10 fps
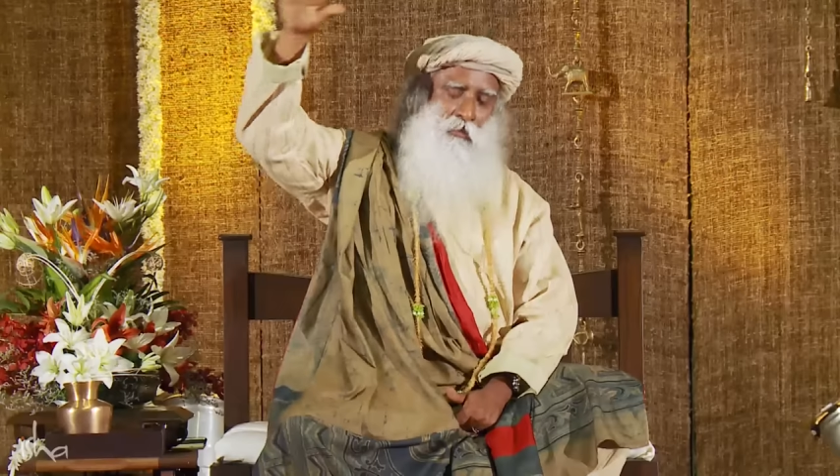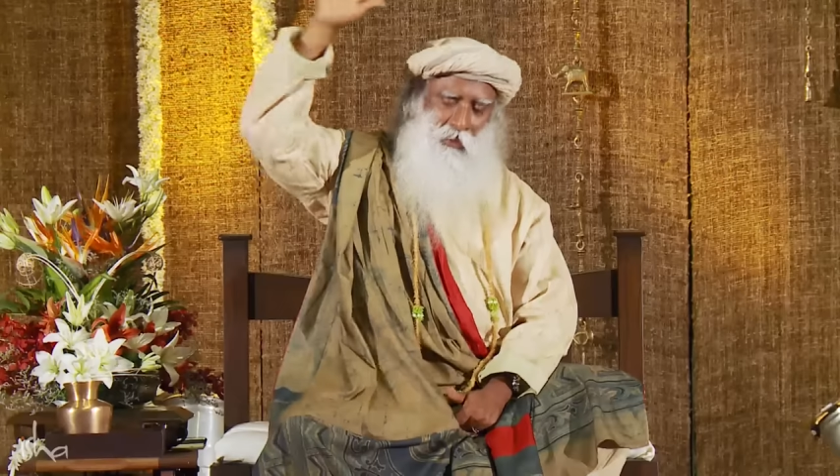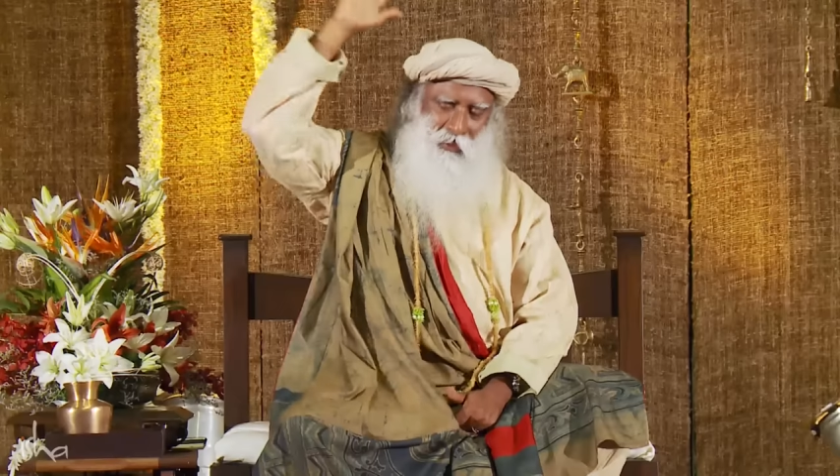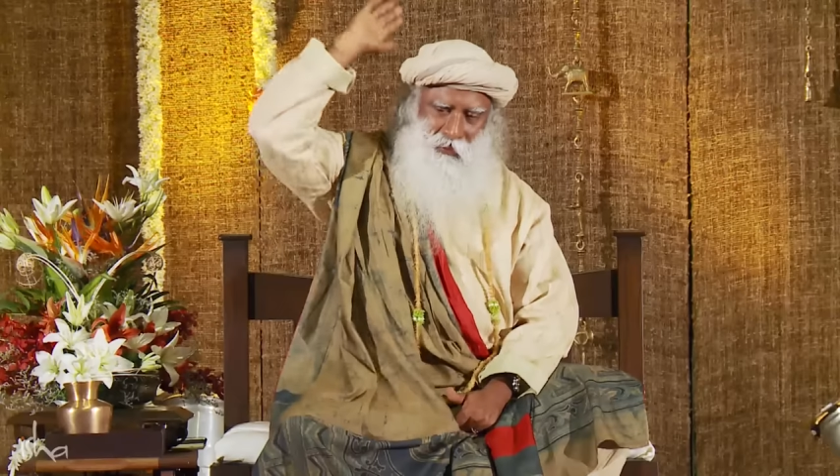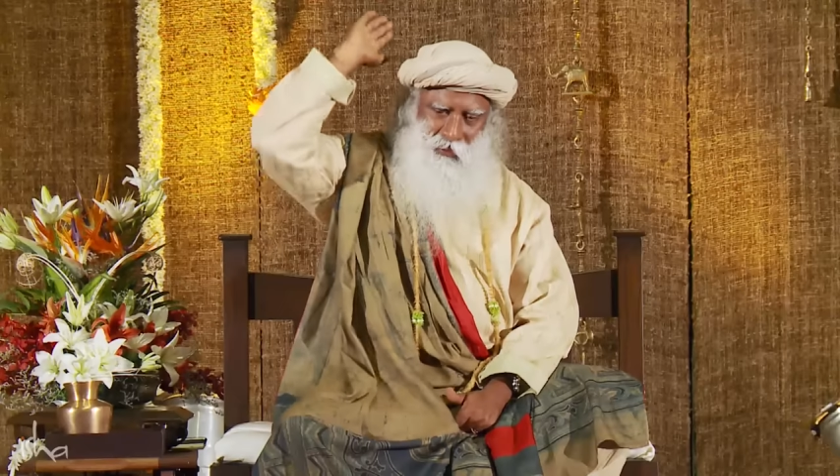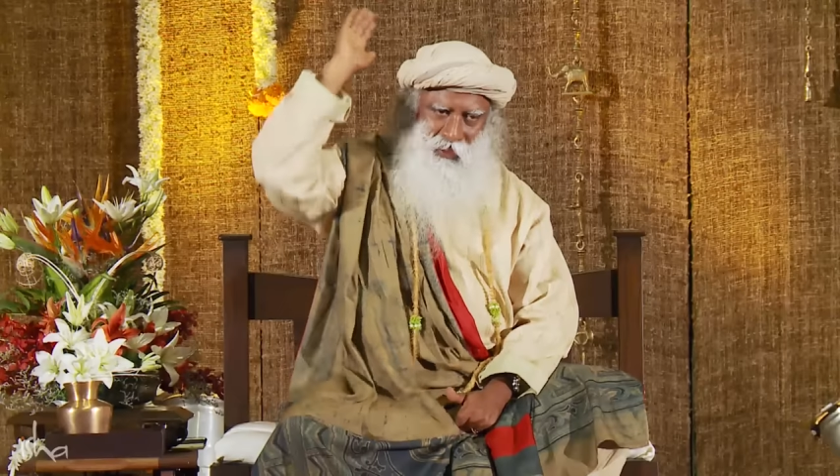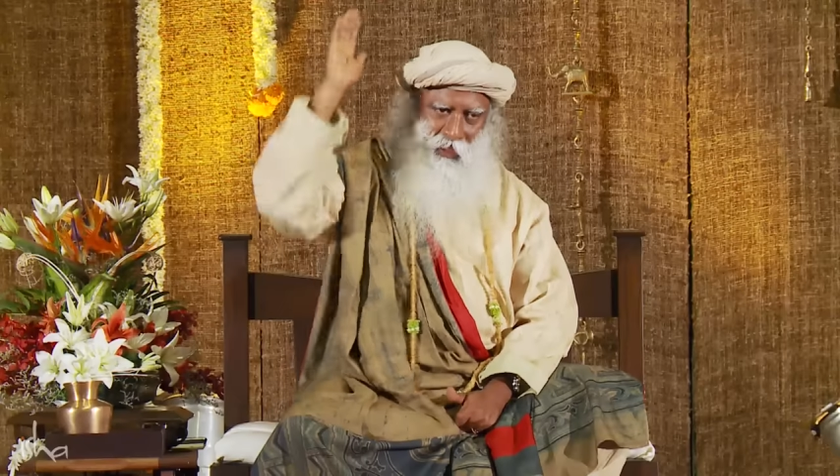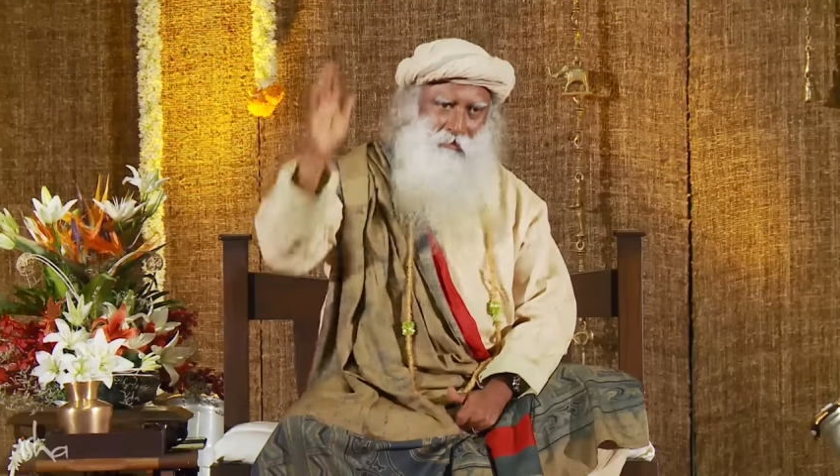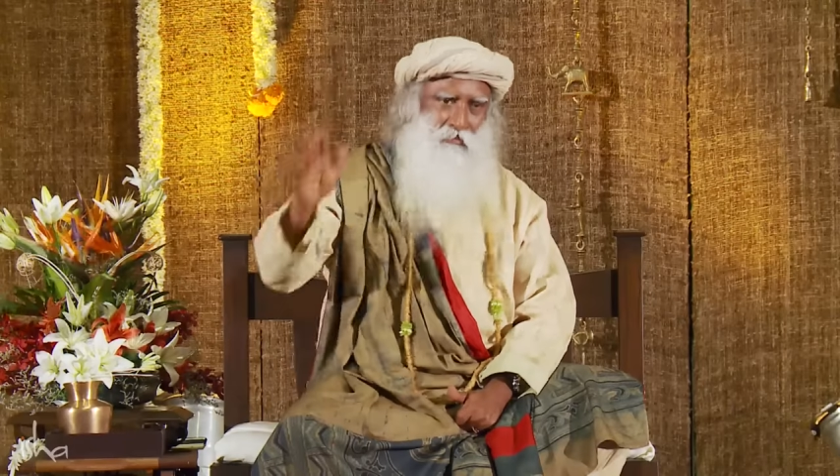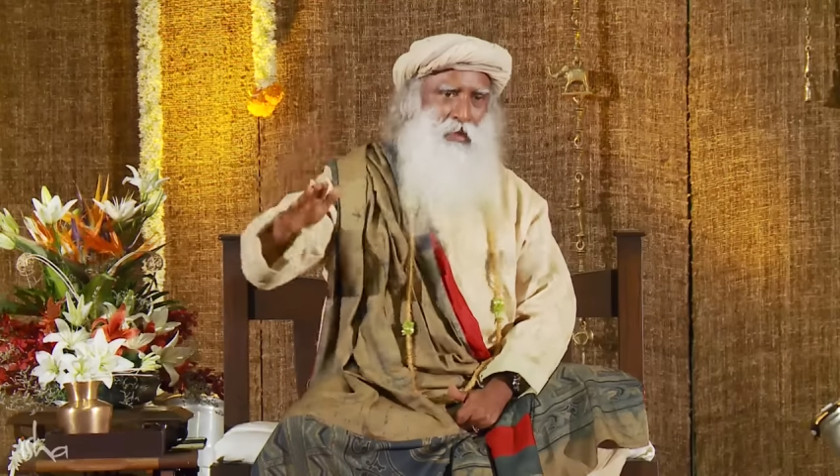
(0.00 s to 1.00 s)
but the
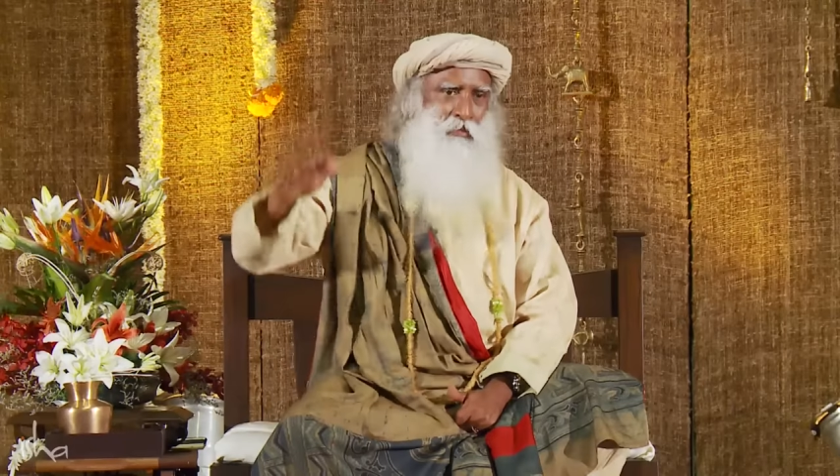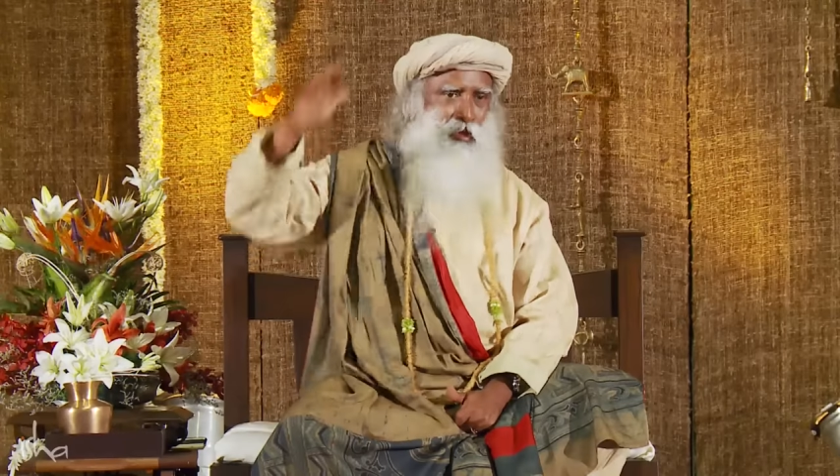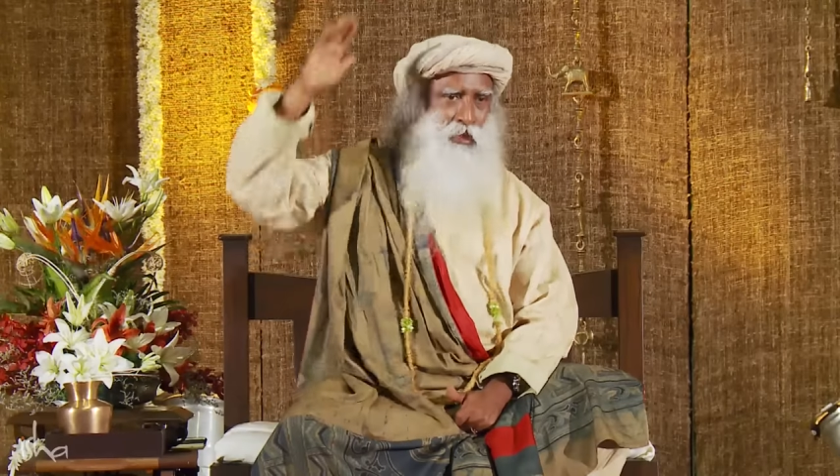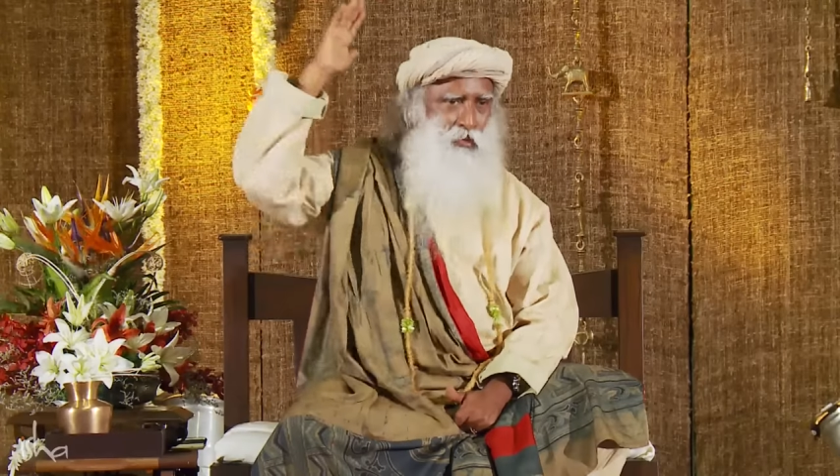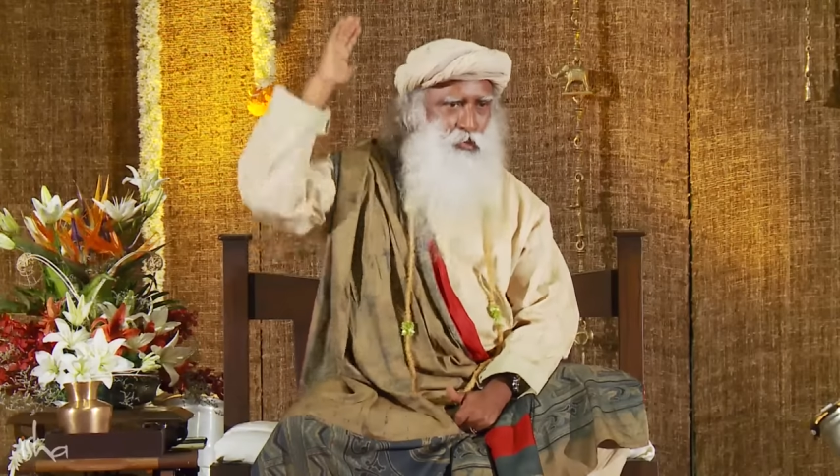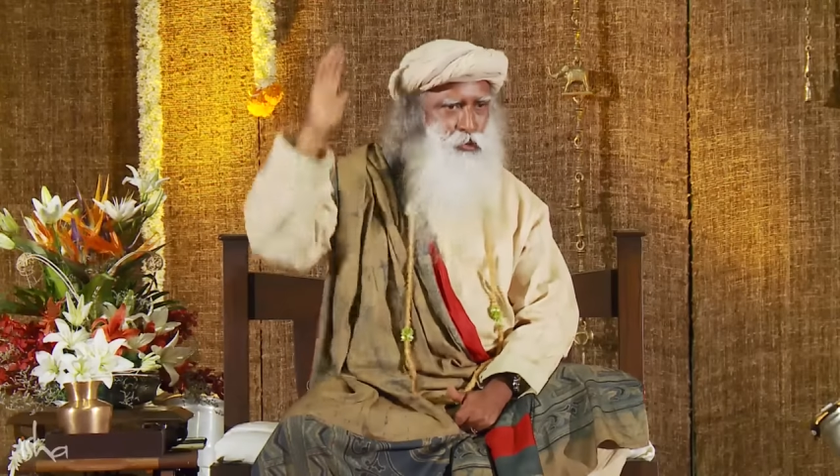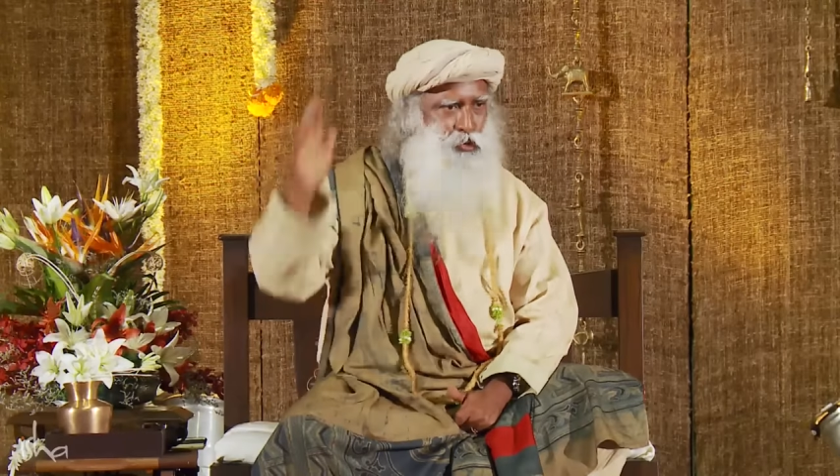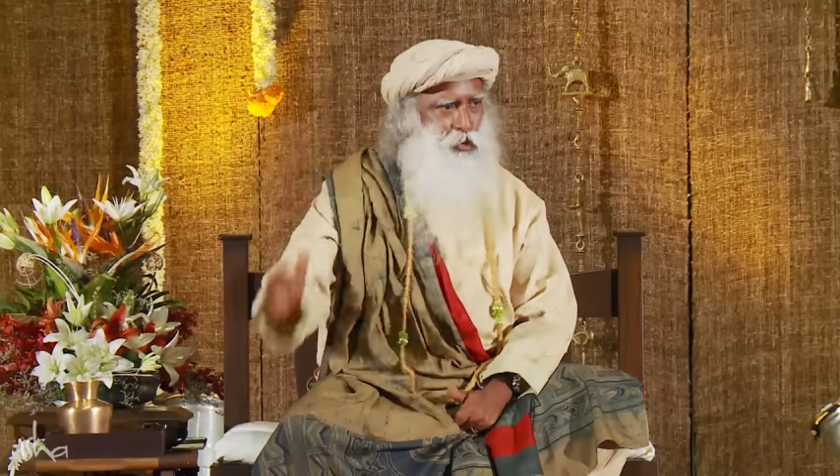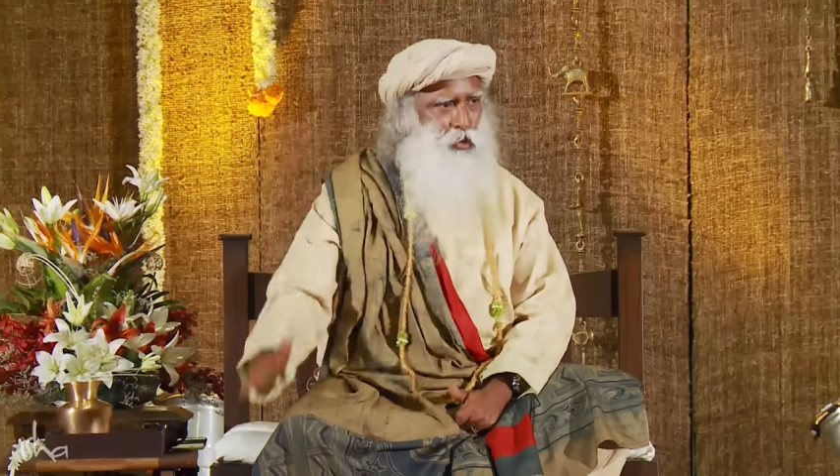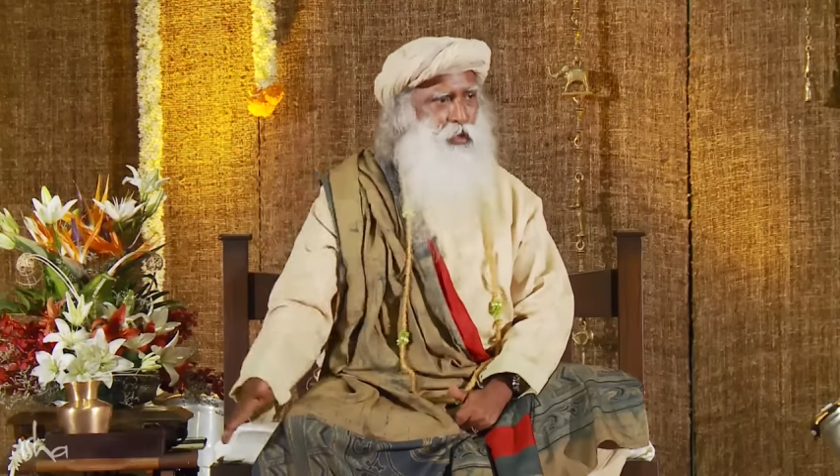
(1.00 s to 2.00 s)
same memory
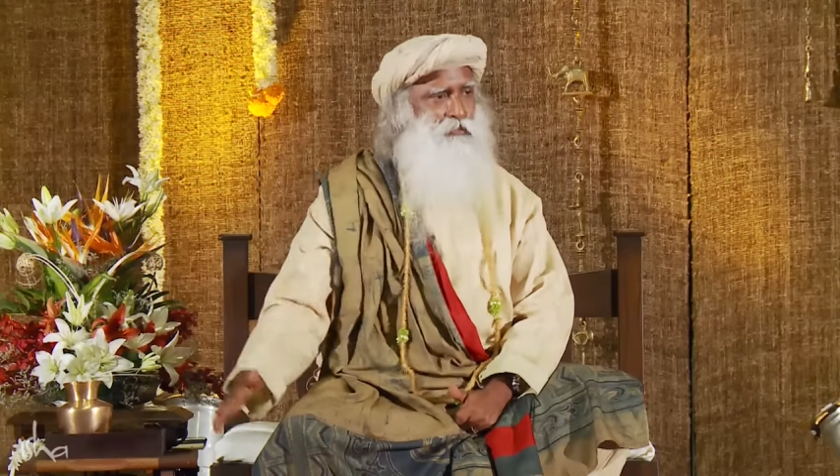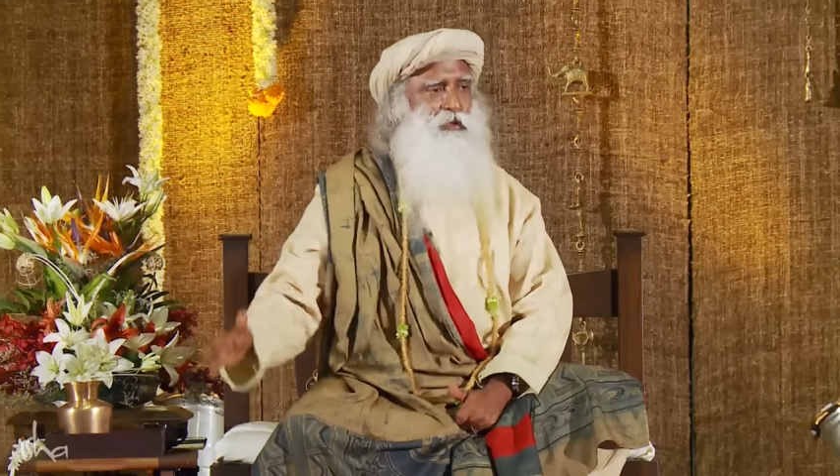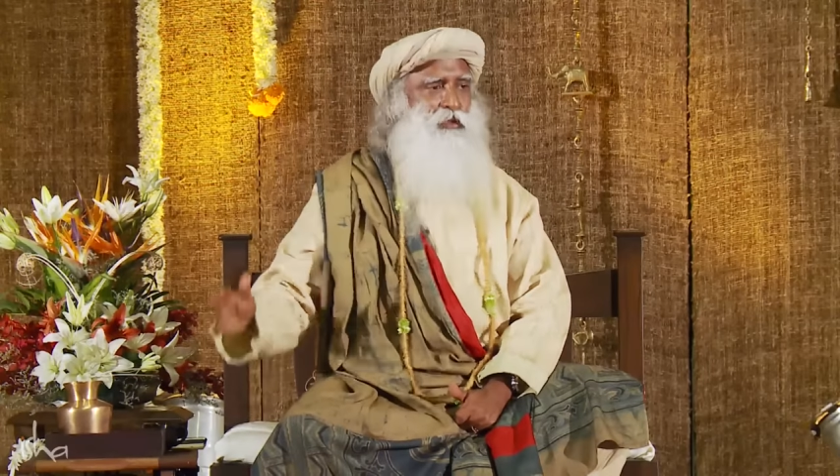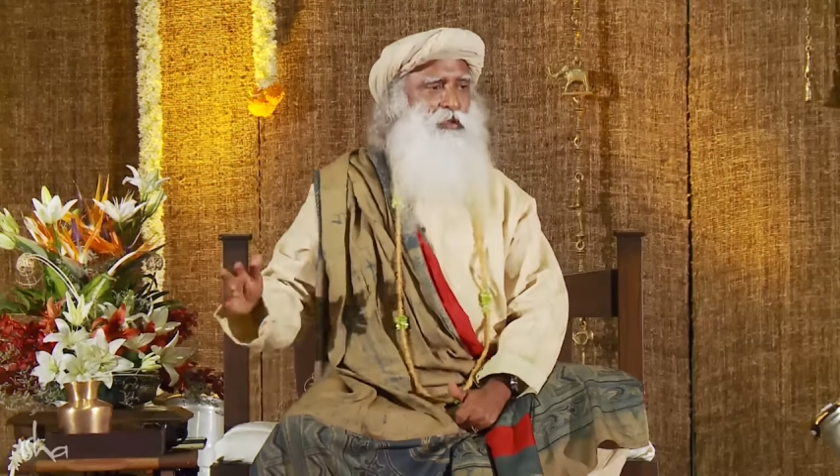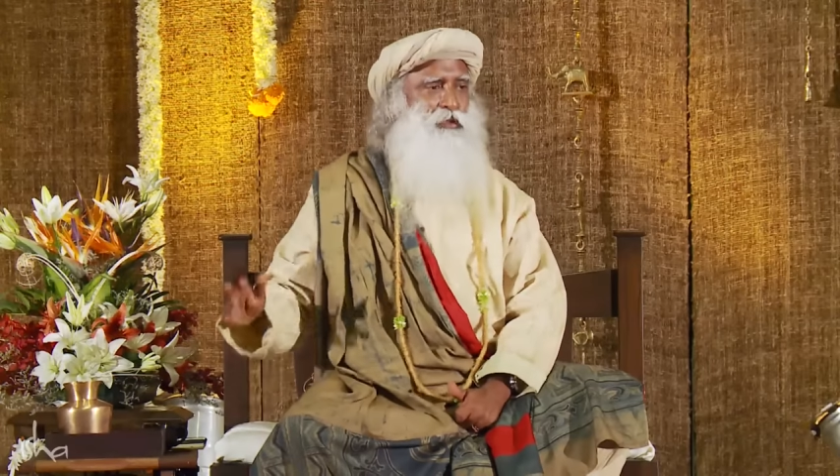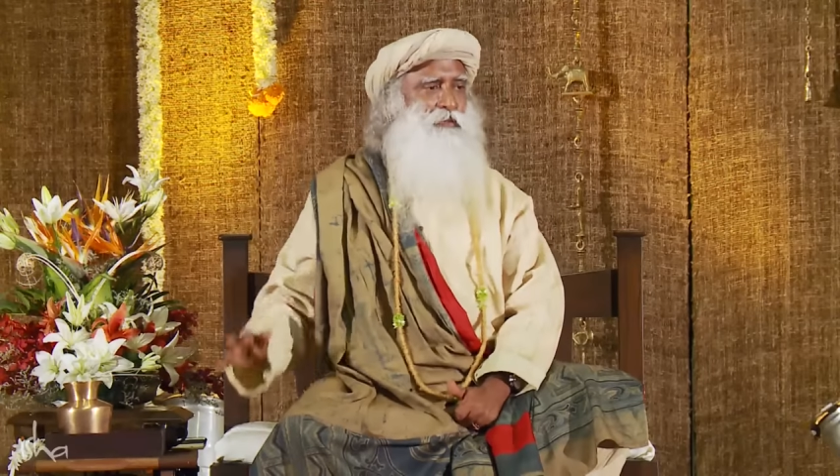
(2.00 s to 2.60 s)
rules all of it.